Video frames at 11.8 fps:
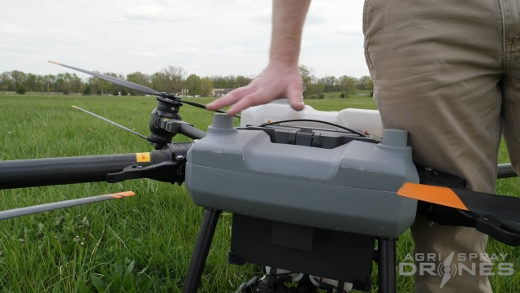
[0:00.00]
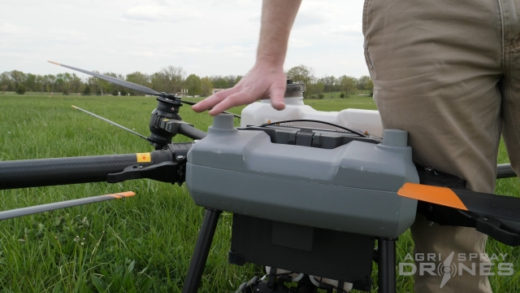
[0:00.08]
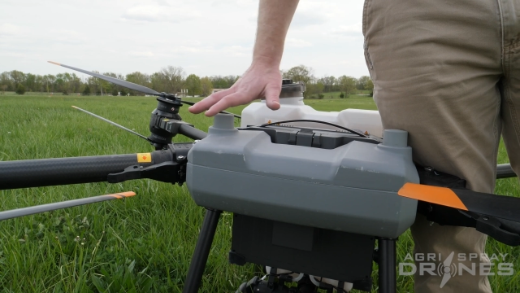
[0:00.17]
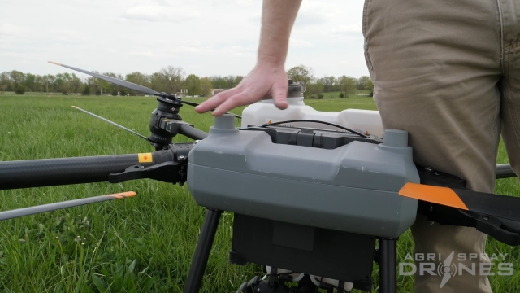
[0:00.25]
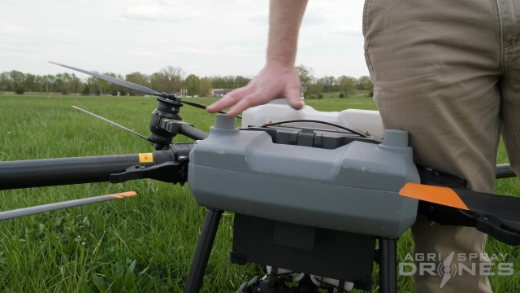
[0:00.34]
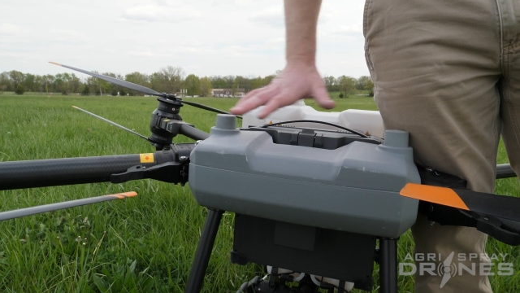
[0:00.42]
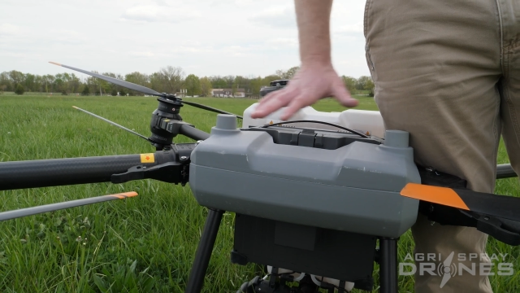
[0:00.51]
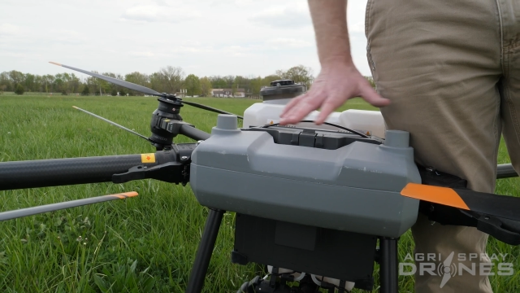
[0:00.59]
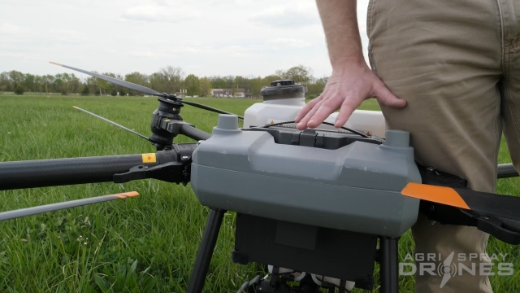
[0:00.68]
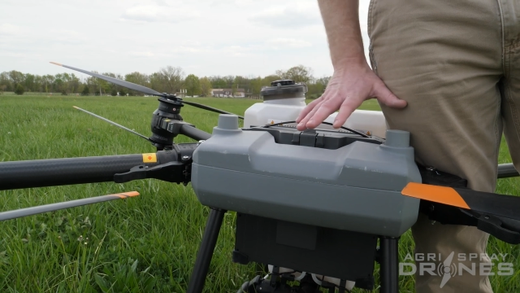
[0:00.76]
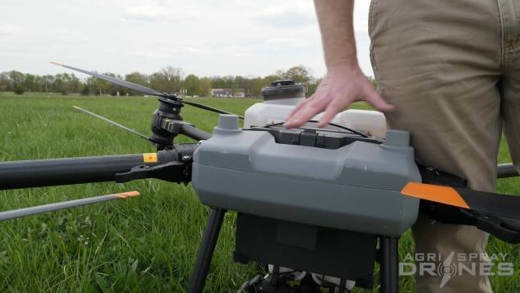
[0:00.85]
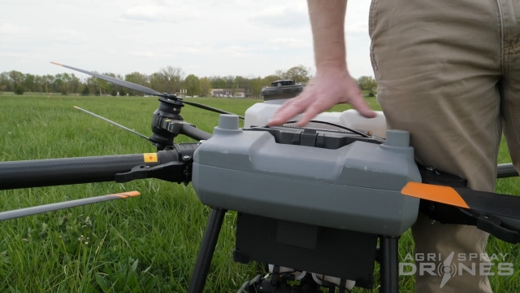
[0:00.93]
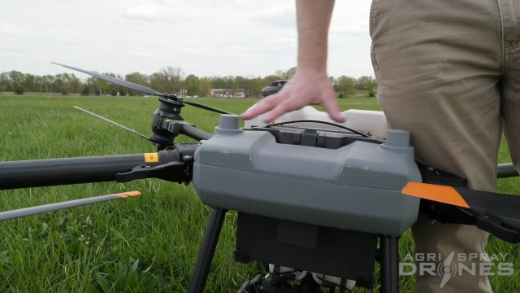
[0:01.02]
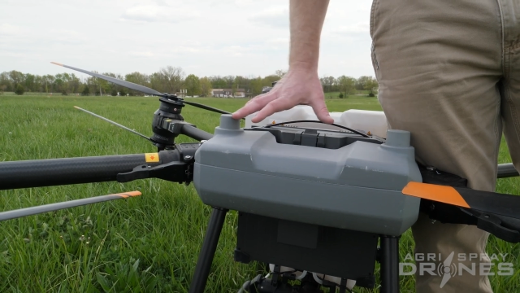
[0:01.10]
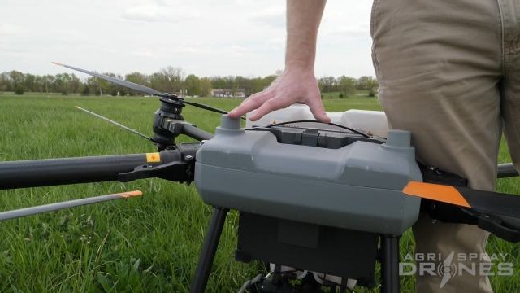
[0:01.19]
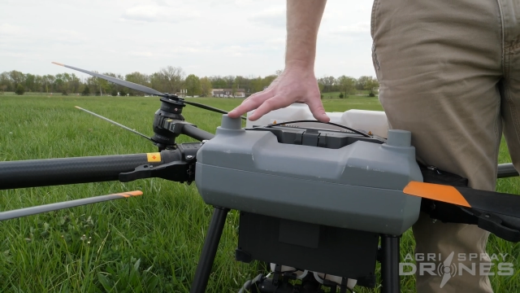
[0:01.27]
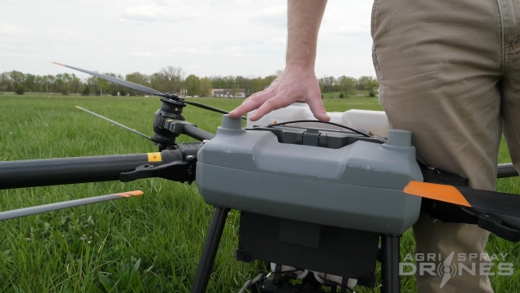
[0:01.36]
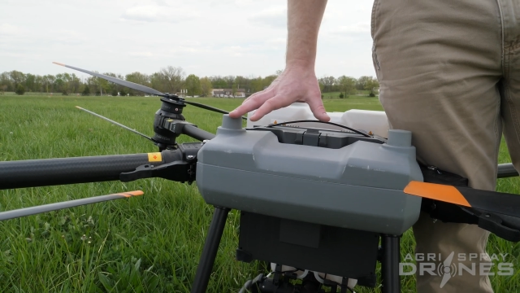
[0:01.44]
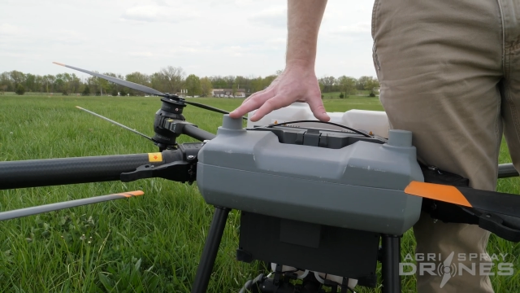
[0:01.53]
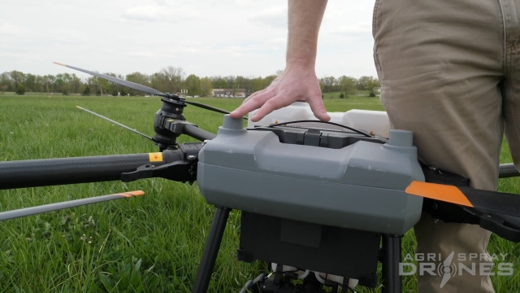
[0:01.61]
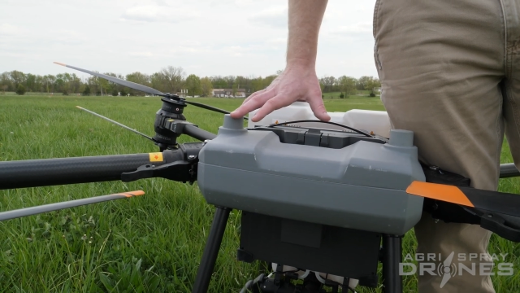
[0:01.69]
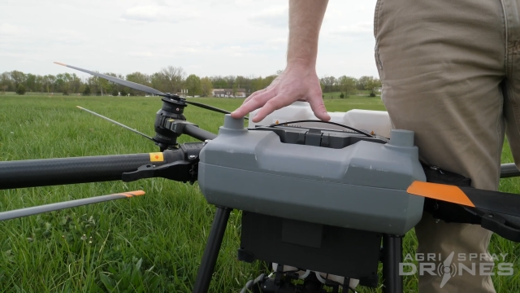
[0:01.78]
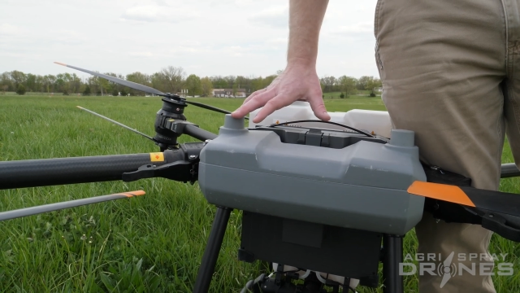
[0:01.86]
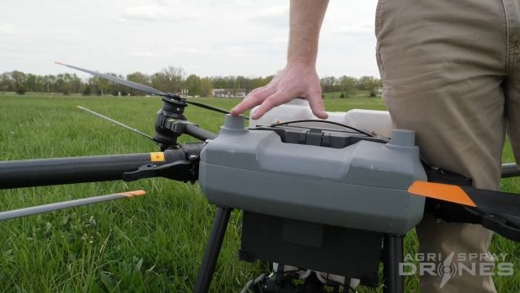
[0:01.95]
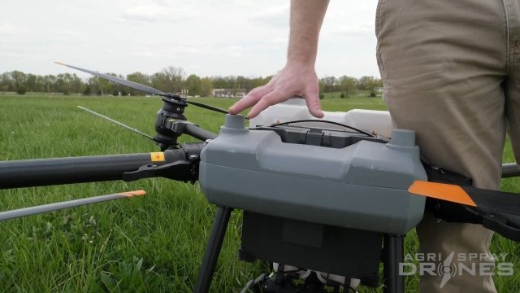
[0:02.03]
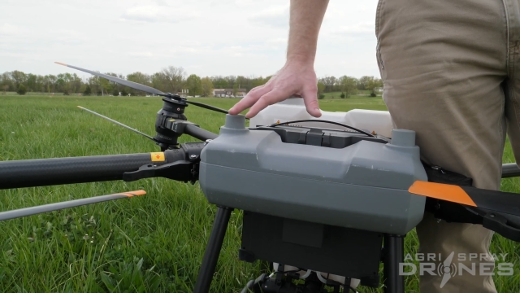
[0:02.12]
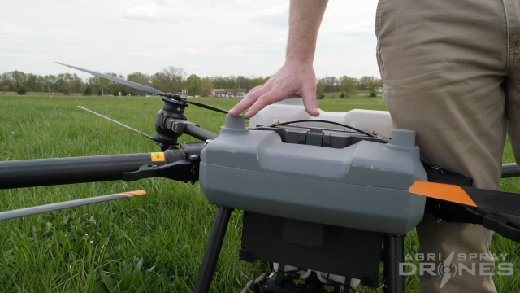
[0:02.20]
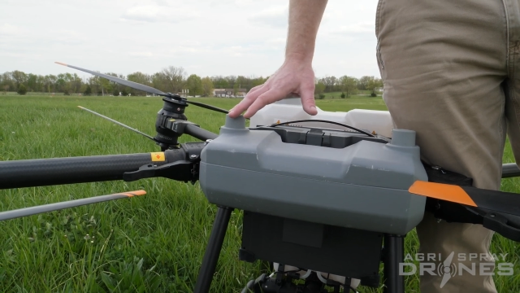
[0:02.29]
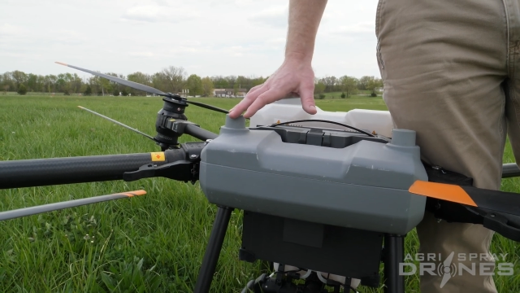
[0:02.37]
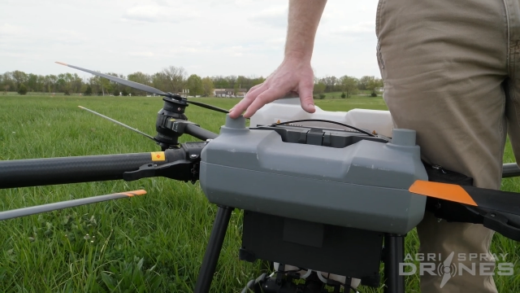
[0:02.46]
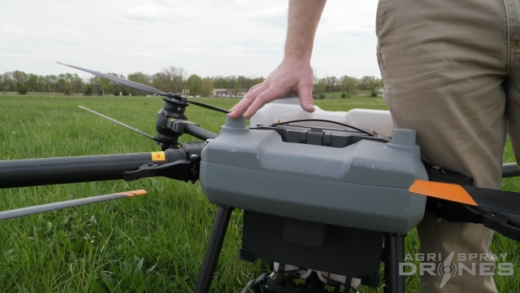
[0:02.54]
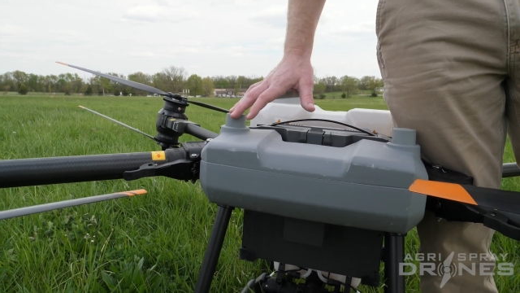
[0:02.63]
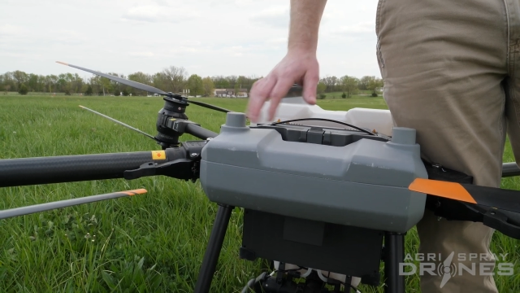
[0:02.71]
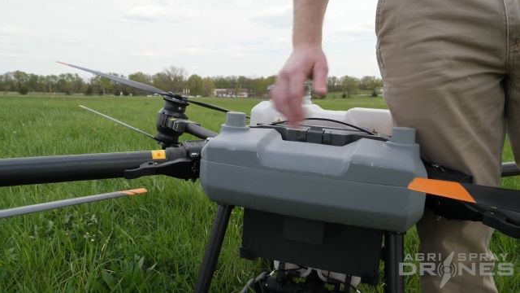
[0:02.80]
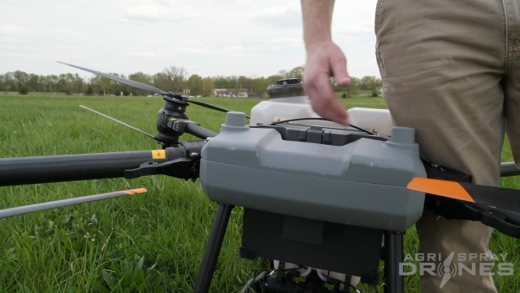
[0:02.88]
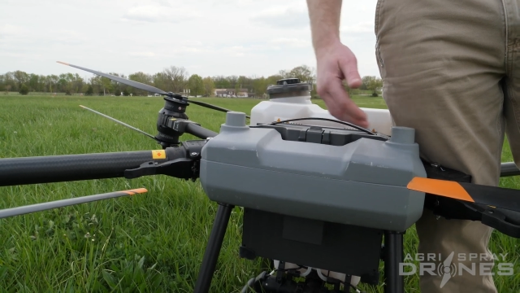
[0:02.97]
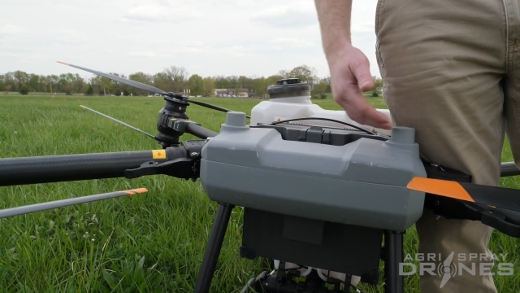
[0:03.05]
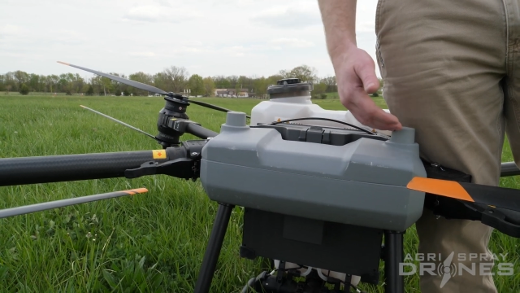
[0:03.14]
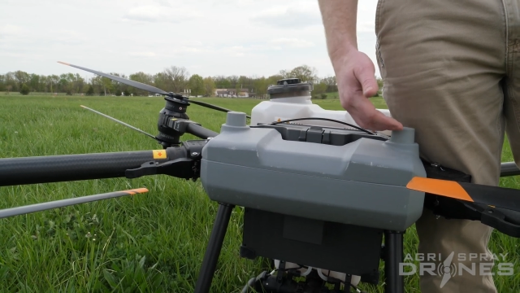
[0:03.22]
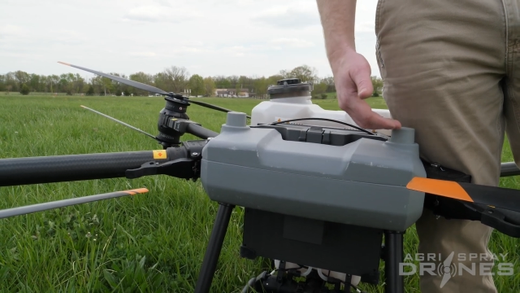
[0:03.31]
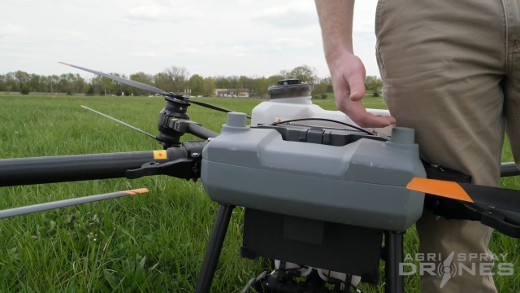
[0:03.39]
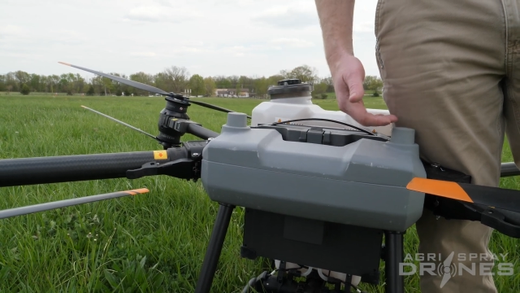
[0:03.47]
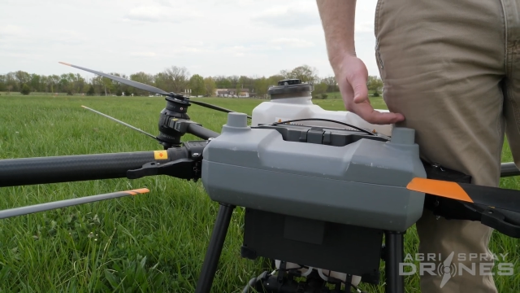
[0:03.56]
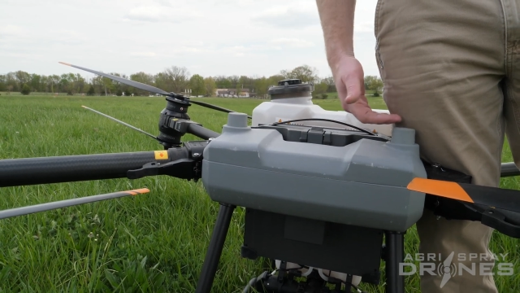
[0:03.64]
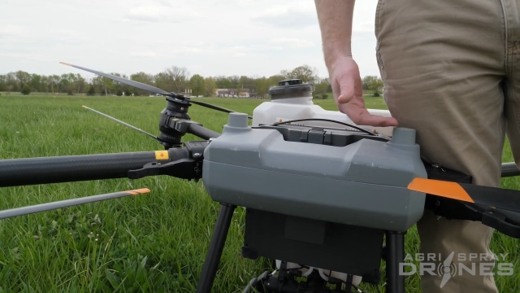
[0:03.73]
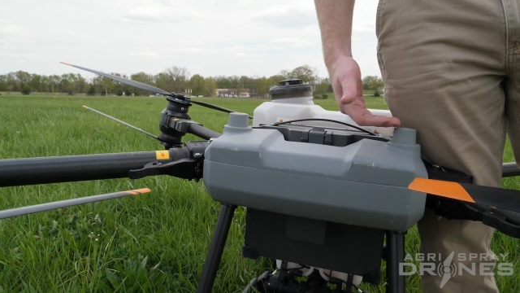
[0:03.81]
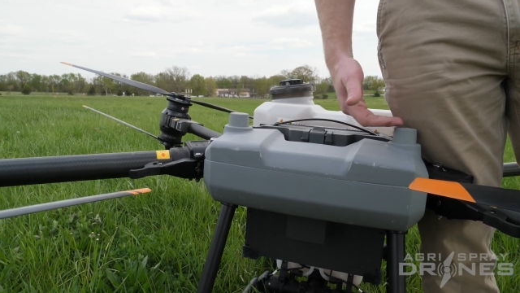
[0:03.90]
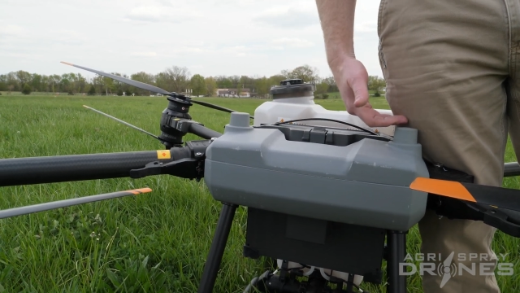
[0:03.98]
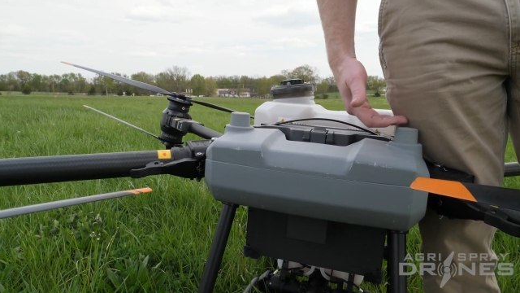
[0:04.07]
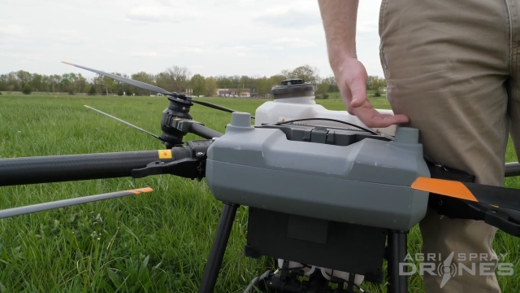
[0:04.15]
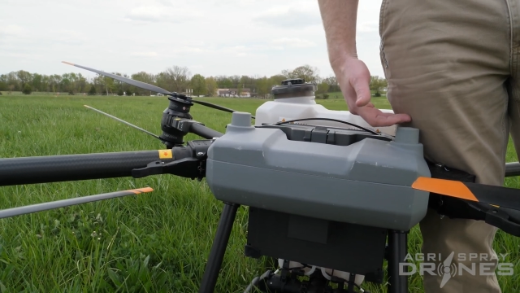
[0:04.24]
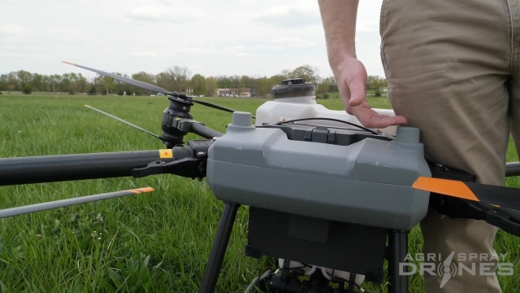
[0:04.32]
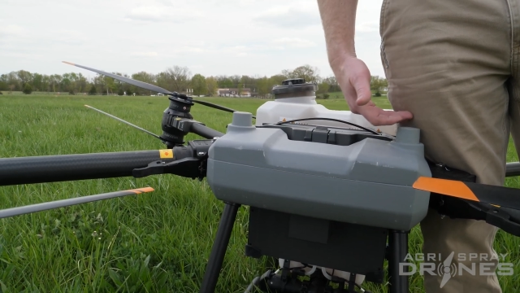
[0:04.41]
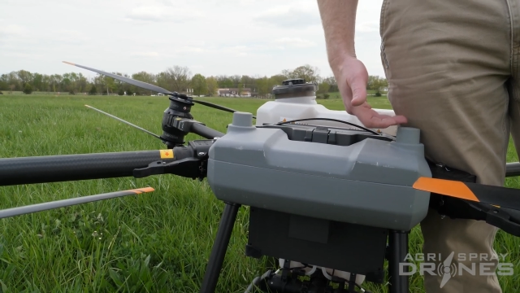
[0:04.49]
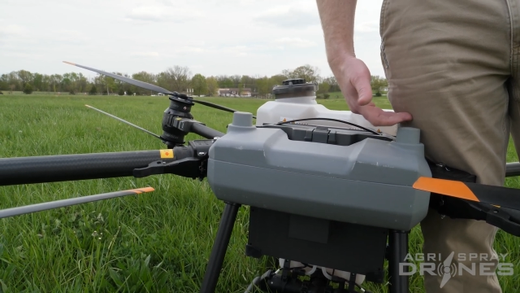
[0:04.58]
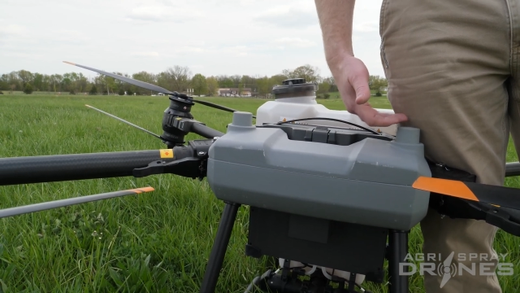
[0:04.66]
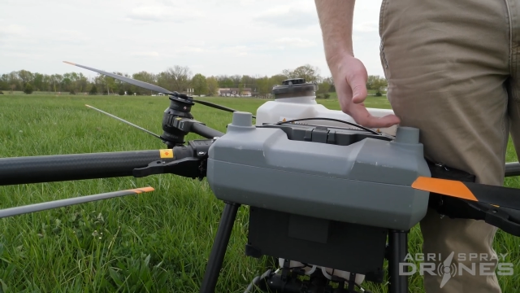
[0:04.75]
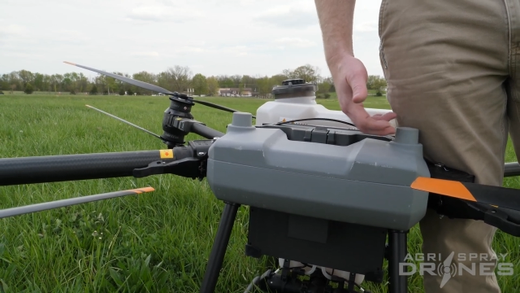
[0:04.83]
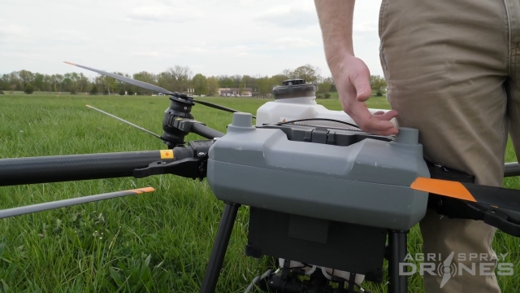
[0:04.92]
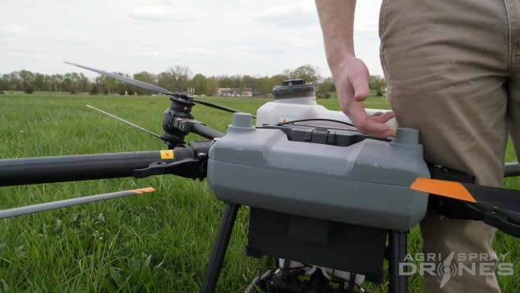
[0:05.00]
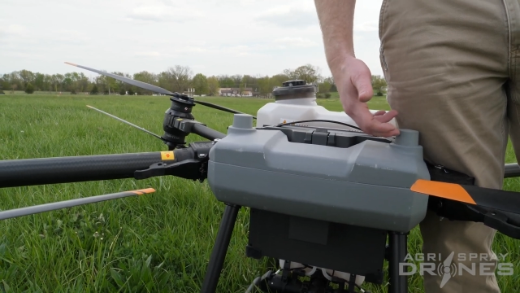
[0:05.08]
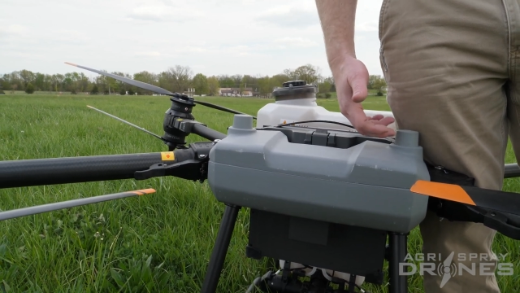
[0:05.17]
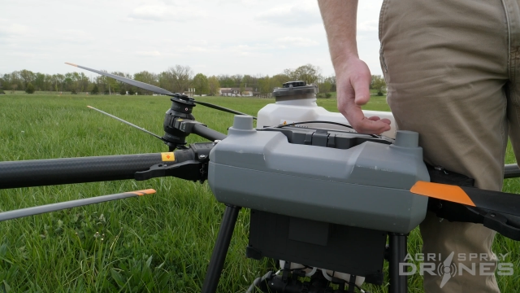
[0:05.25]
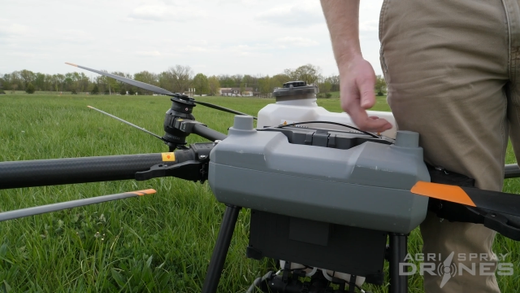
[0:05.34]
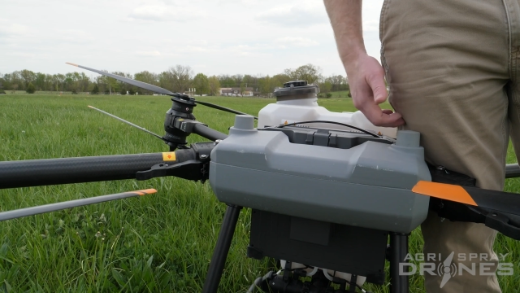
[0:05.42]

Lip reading: [unreadable: no face in view]